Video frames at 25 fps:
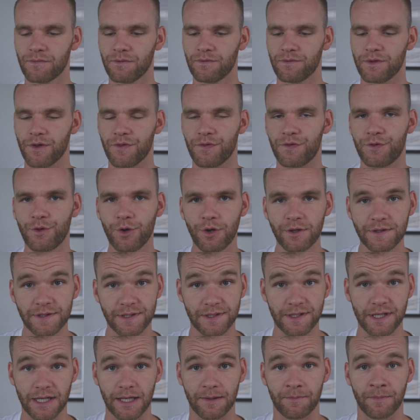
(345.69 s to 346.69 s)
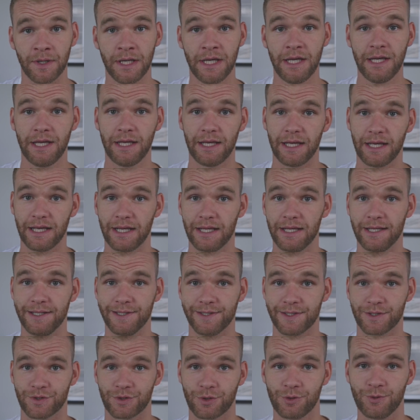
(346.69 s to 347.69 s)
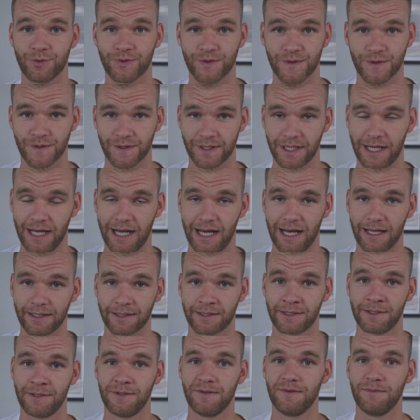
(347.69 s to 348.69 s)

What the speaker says: the third step is to start